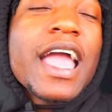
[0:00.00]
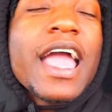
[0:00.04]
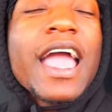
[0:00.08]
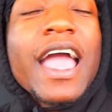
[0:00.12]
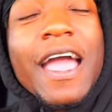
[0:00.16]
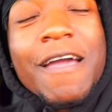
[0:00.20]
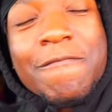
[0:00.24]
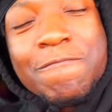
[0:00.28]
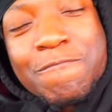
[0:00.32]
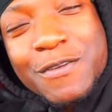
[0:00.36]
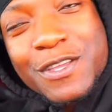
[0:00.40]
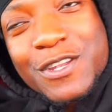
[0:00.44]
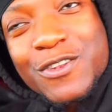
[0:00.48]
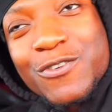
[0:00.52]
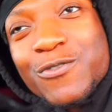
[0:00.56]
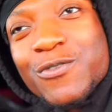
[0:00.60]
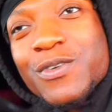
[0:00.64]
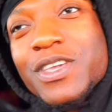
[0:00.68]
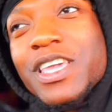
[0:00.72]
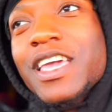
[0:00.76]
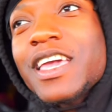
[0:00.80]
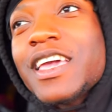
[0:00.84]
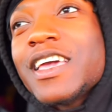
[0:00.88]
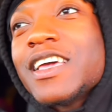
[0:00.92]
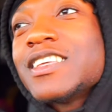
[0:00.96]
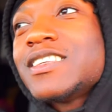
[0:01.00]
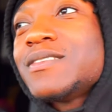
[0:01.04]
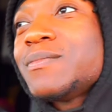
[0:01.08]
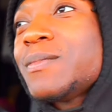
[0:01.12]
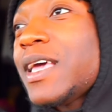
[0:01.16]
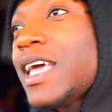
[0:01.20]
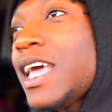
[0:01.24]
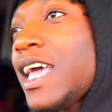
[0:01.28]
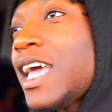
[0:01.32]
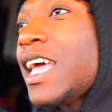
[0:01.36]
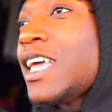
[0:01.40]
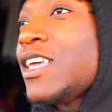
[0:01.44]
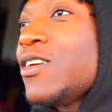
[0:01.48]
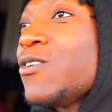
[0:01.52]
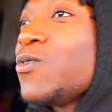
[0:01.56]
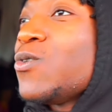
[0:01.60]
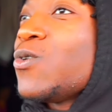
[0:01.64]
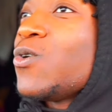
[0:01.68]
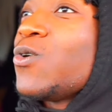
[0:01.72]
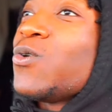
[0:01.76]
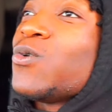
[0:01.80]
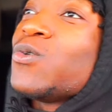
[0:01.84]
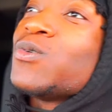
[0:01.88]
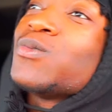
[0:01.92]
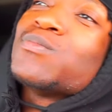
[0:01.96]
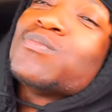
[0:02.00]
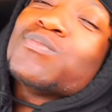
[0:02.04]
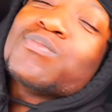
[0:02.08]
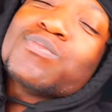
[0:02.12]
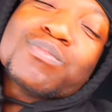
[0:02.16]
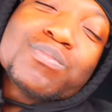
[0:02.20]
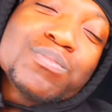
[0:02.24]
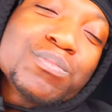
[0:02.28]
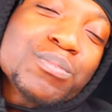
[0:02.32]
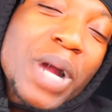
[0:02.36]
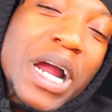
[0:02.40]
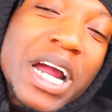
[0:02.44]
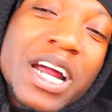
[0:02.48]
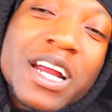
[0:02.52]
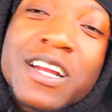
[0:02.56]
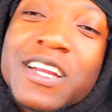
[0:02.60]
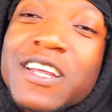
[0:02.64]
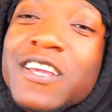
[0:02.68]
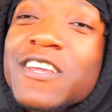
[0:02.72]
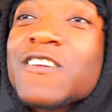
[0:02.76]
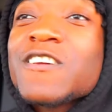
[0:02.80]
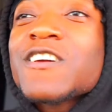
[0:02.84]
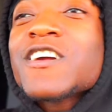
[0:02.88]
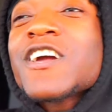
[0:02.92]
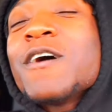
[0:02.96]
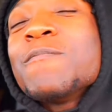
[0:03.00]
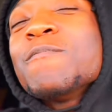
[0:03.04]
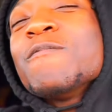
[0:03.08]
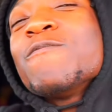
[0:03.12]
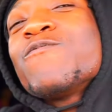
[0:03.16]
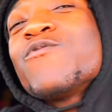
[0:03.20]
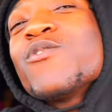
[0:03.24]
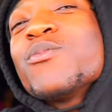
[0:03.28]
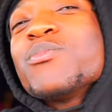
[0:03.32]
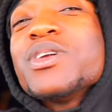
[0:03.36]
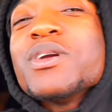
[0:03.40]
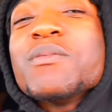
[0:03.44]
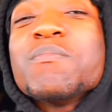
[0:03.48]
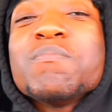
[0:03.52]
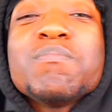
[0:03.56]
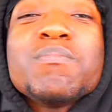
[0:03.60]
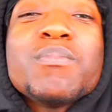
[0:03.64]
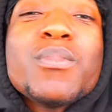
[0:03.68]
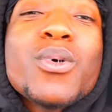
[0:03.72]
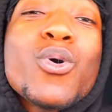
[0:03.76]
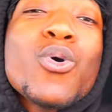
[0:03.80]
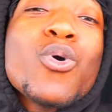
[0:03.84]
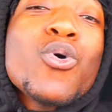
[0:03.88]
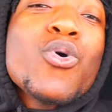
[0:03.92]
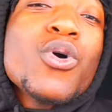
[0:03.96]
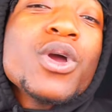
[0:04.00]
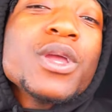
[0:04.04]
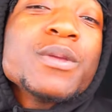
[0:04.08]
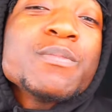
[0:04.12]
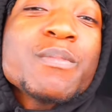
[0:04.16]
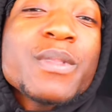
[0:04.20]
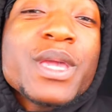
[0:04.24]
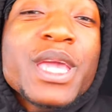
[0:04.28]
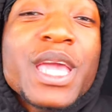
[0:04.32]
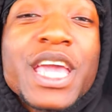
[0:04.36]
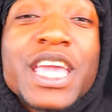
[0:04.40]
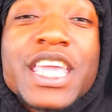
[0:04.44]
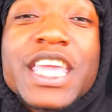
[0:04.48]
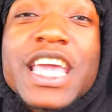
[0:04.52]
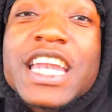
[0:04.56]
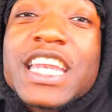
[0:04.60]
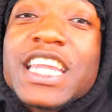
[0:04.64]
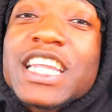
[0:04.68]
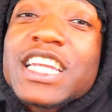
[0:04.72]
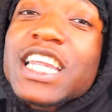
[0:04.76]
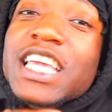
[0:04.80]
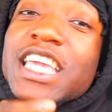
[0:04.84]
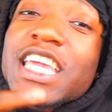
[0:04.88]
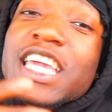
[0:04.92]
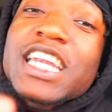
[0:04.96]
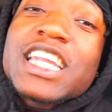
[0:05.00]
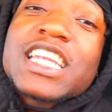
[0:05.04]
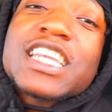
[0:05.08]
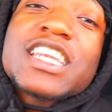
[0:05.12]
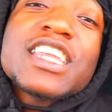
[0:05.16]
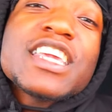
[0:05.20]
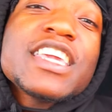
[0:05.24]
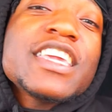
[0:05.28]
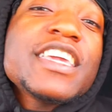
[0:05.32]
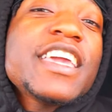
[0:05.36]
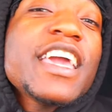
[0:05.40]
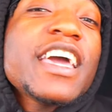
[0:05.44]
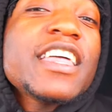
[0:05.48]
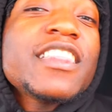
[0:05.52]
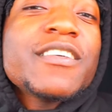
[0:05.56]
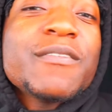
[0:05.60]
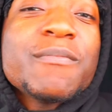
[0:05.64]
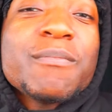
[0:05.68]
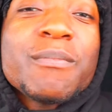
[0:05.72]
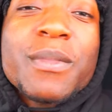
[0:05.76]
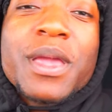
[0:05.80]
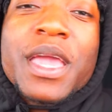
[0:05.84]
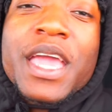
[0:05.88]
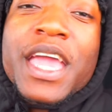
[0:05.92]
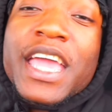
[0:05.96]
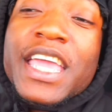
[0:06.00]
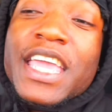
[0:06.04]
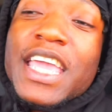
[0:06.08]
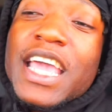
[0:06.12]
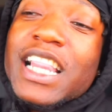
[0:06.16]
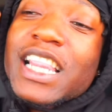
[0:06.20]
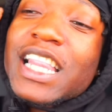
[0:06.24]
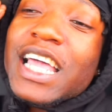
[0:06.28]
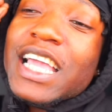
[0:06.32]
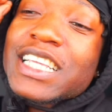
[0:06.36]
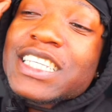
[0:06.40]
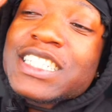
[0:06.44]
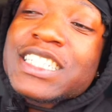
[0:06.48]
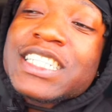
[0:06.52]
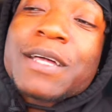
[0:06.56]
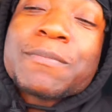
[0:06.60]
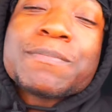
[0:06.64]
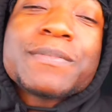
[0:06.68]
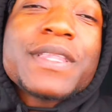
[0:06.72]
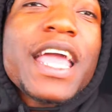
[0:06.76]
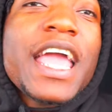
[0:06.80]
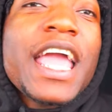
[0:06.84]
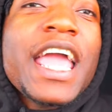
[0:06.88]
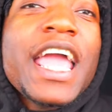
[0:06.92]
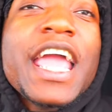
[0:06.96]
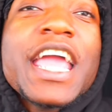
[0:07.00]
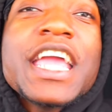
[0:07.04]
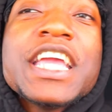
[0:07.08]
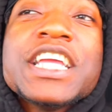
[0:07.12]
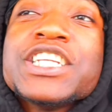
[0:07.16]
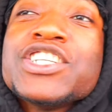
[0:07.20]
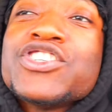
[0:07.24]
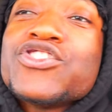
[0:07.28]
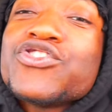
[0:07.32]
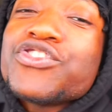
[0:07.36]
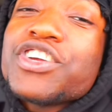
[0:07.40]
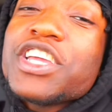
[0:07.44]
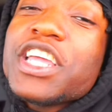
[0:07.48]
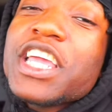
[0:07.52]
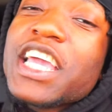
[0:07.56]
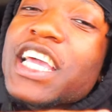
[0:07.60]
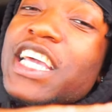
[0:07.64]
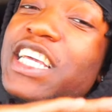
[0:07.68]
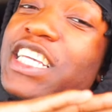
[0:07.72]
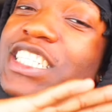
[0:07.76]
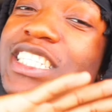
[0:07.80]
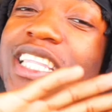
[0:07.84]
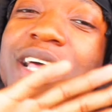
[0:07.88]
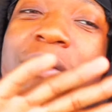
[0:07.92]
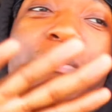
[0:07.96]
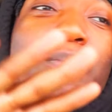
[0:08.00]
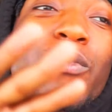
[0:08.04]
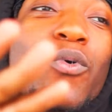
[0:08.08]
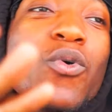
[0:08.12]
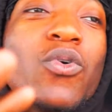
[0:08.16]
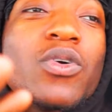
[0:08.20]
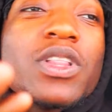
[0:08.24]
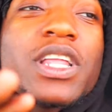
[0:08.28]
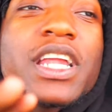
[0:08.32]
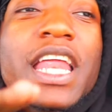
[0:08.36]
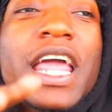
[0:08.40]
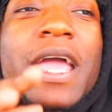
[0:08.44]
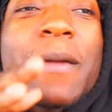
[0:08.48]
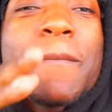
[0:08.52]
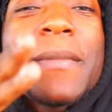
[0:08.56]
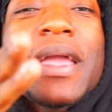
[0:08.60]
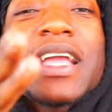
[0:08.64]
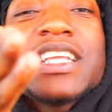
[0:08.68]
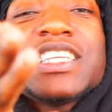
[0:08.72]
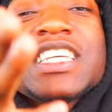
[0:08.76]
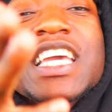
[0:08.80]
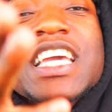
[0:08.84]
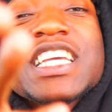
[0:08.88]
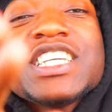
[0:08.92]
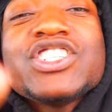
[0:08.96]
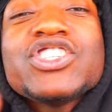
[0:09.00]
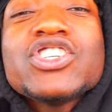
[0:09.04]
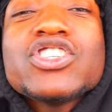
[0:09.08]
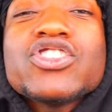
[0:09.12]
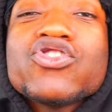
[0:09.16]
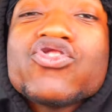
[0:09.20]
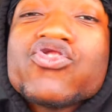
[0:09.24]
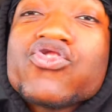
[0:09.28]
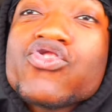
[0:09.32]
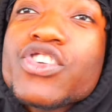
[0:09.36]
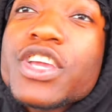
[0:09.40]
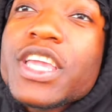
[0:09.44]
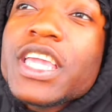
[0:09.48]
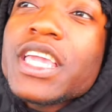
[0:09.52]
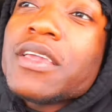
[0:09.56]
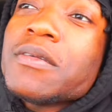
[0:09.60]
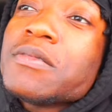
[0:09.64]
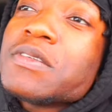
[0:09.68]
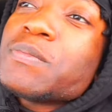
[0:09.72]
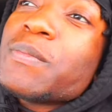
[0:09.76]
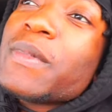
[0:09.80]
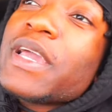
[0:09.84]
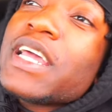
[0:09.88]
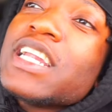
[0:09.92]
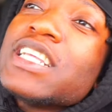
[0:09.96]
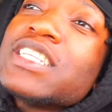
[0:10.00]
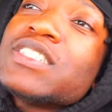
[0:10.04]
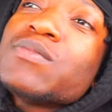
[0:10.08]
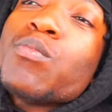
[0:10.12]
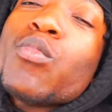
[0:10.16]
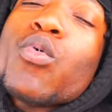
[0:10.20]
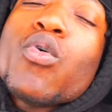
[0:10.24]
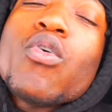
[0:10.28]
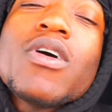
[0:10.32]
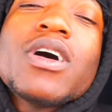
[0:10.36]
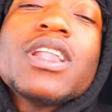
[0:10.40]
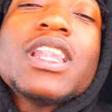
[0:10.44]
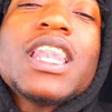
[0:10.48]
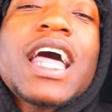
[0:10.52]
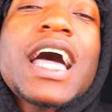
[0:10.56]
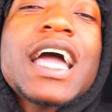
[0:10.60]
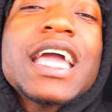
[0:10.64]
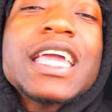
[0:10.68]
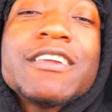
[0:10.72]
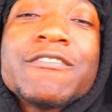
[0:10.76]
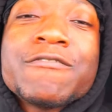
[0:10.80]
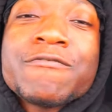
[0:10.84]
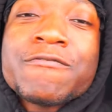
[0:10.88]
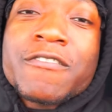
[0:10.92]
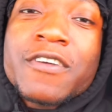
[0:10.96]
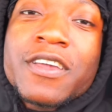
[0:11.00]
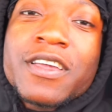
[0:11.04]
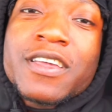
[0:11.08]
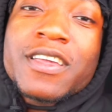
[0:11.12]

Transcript: Happy New Year's, man. You know, coming from your boy, man. Y'all need to get it together, man. Y'all, like, stop the hatred. Stop all of that, man. Chase your dreams, man. It's more life.